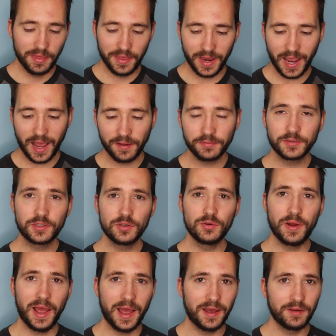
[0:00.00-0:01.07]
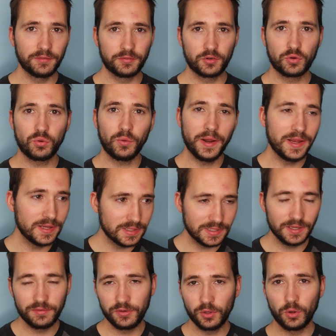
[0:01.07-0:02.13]
they have to have
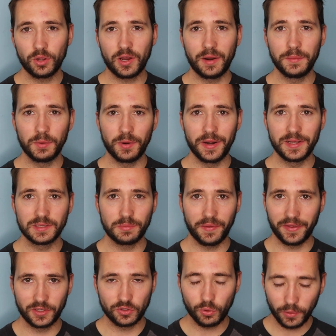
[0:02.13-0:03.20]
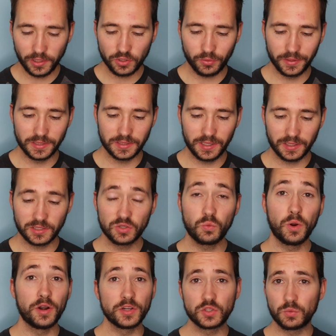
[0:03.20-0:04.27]
crazy fuel economy ratings by like 2026,
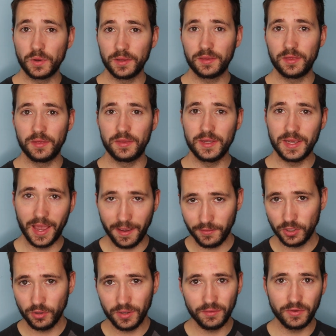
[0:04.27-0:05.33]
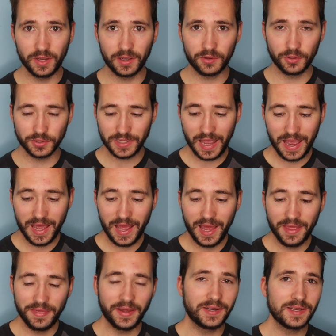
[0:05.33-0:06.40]
whereas with the heavy-duty vehicles,
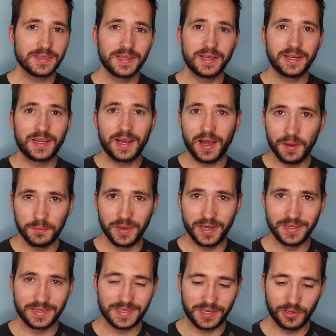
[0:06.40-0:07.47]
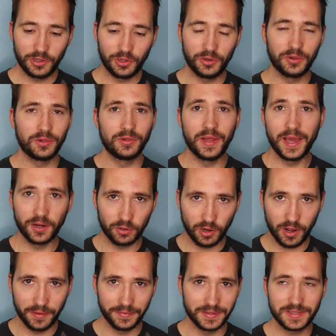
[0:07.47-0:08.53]
that doesn't come until later
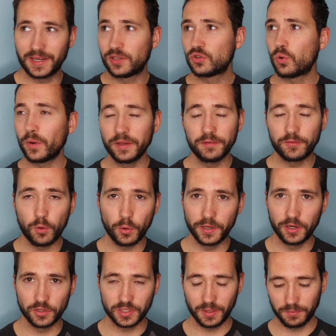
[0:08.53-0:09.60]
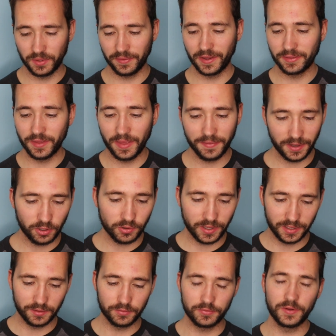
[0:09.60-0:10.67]
on. It's like 2040 or something like that, and that'll
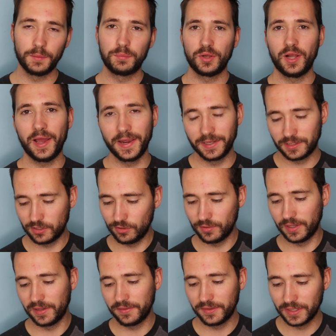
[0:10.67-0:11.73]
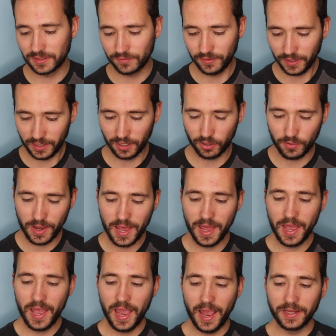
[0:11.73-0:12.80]
kind of apply to this video.
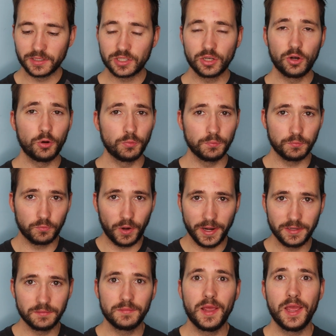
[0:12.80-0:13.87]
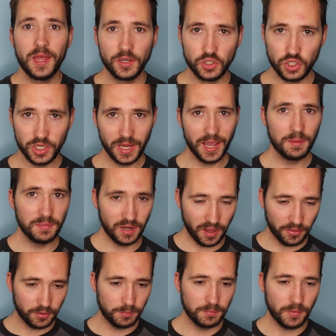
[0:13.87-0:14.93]
And so, right, GM and
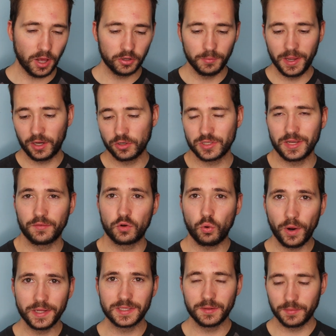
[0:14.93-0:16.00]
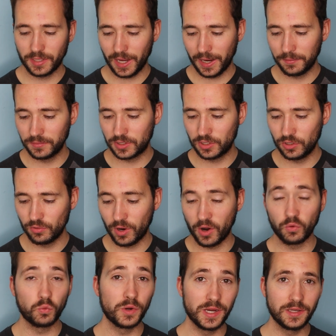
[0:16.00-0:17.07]
other automakers have quite some time to
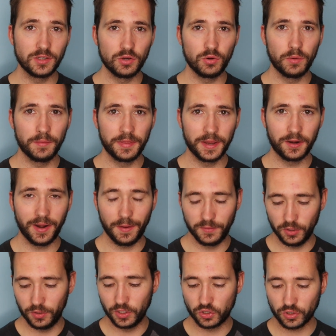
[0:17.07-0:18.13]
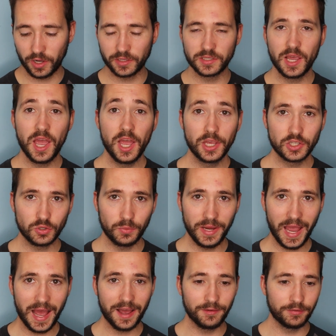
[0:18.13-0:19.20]
redo their heavy-duty trucks, so we
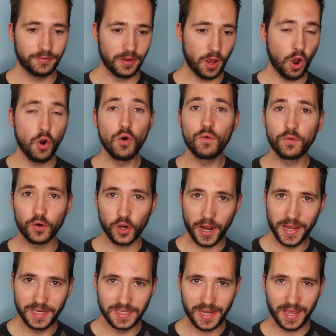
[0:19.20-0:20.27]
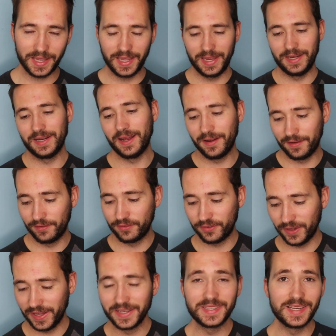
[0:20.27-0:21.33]
have over a decade of
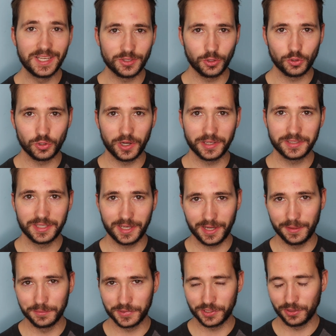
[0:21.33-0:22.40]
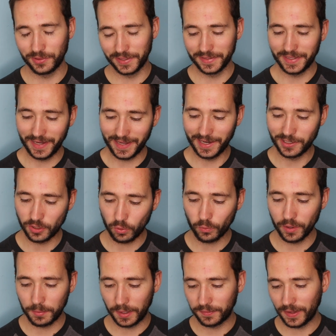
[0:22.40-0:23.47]
diesel trucks to come. So again, don't
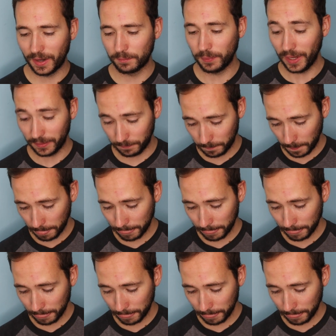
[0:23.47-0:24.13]
worry about that. But